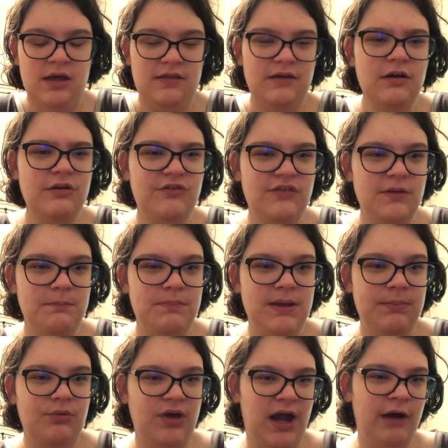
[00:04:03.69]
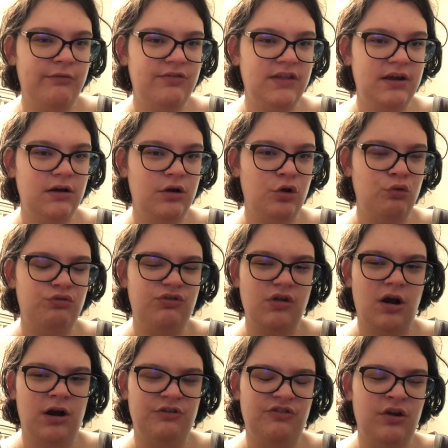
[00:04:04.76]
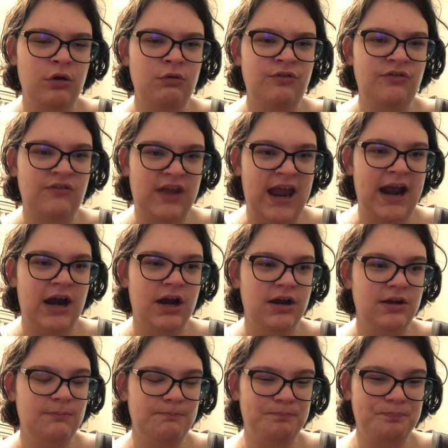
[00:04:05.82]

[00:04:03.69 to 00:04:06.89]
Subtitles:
There are some people out there who are too scared